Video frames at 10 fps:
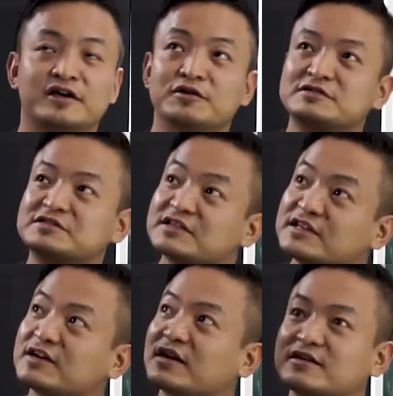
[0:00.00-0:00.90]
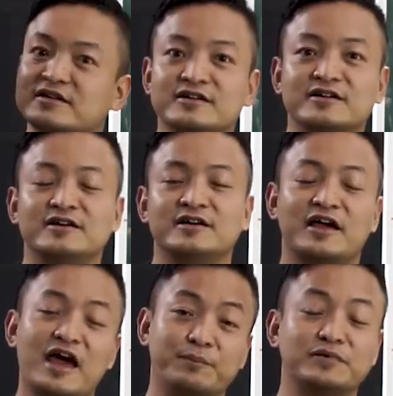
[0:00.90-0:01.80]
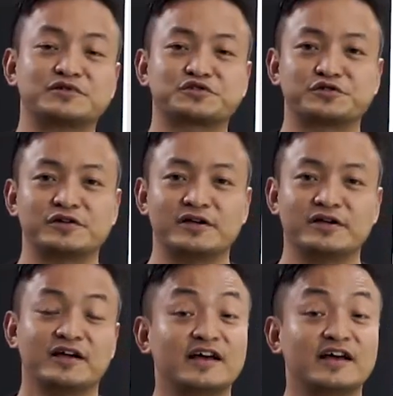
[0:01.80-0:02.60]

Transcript: He was sitting under the apple tree,